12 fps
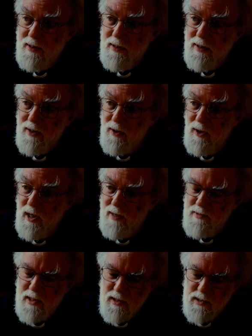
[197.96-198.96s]
on
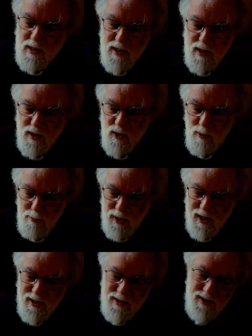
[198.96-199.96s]
lives. These
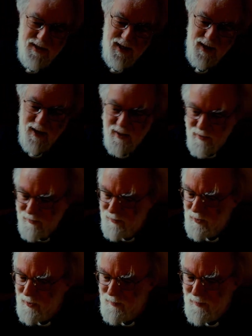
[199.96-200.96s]
complicated,
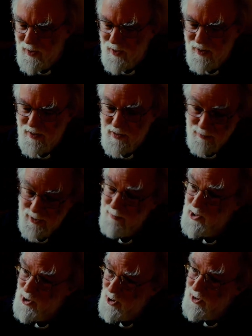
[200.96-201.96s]
delightful, sometimes
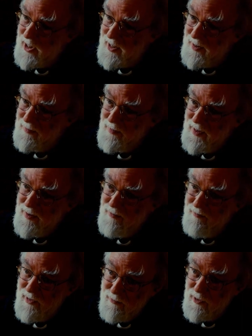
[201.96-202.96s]
shocking,
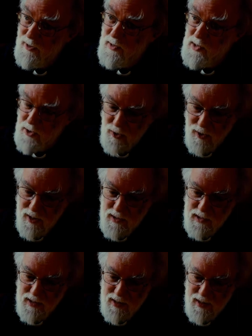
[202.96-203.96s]
vivid
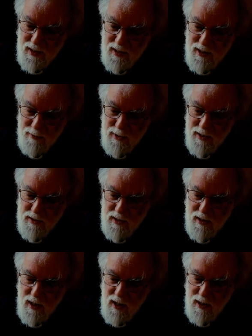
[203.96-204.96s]
stories about
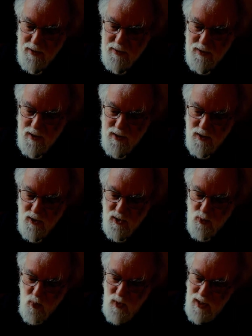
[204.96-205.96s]
how
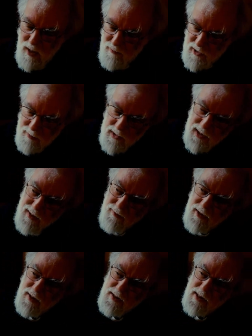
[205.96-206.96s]
God weaves himself
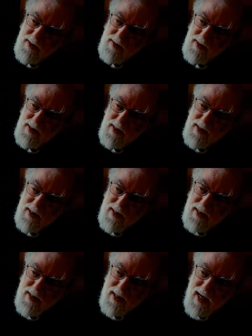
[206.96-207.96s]
into
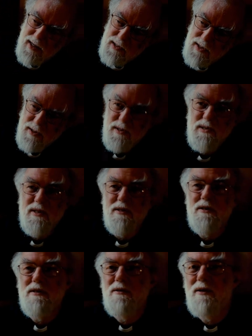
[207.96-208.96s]
the accidents and the
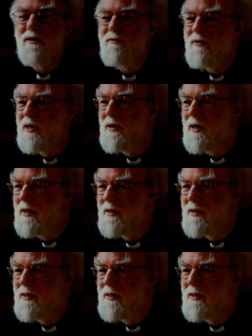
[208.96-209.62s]
toing and froing